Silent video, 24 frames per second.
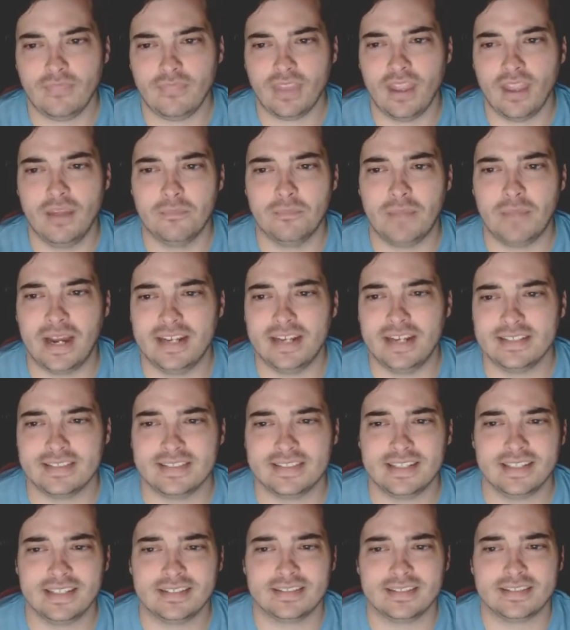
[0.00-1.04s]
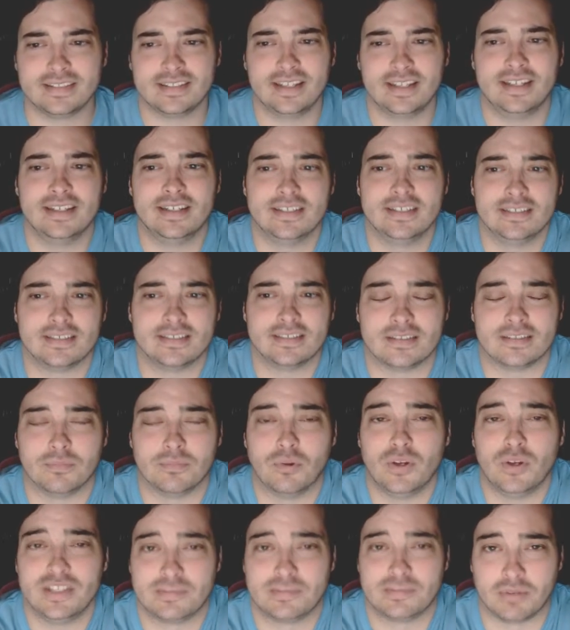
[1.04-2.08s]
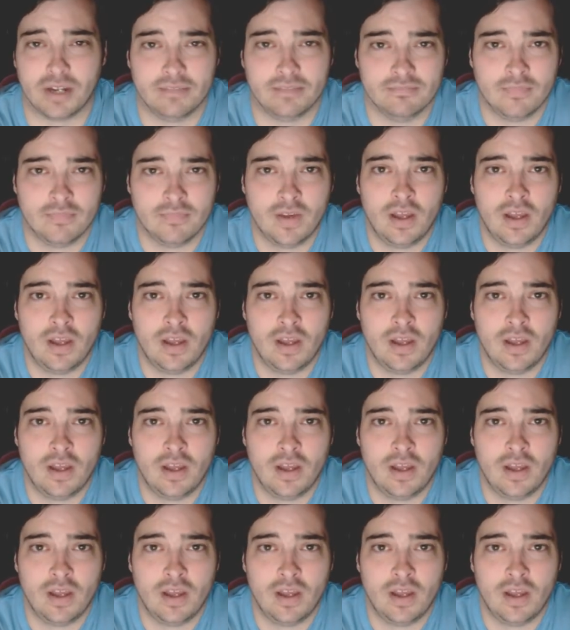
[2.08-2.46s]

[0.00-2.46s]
Minus six is the point spread.